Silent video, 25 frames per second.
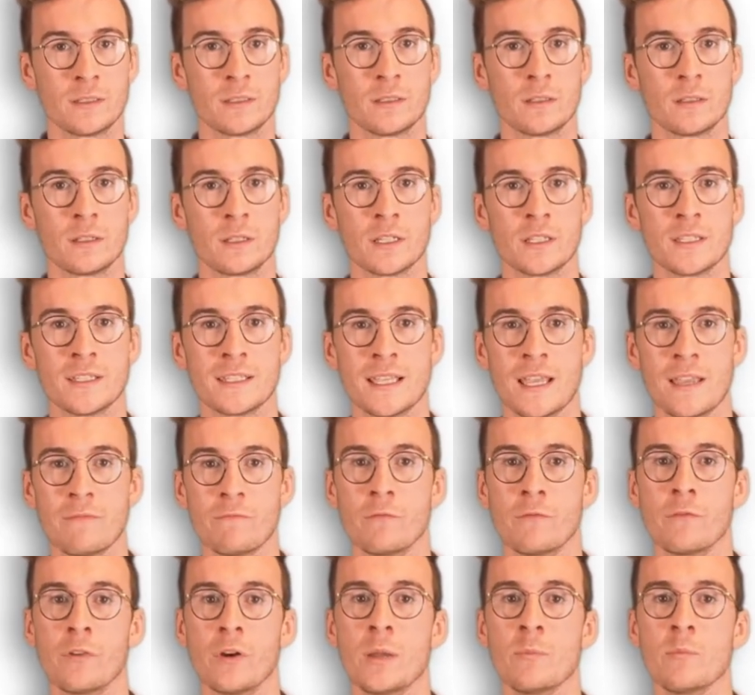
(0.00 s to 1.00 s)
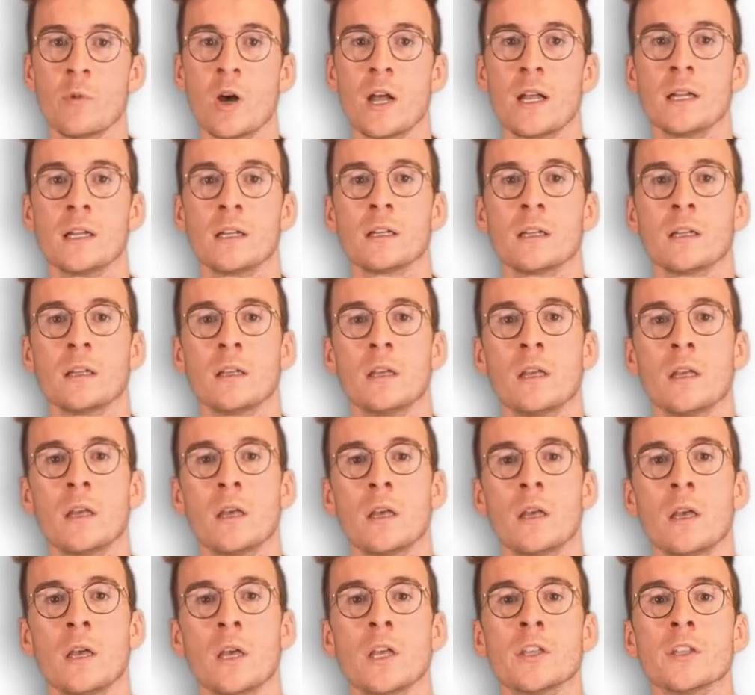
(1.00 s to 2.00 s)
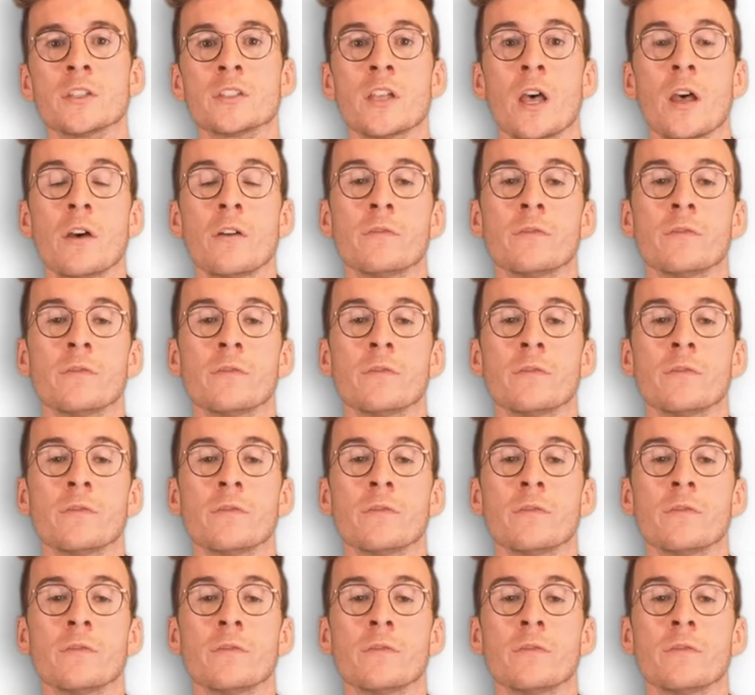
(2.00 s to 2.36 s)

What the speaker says: consent framework. So,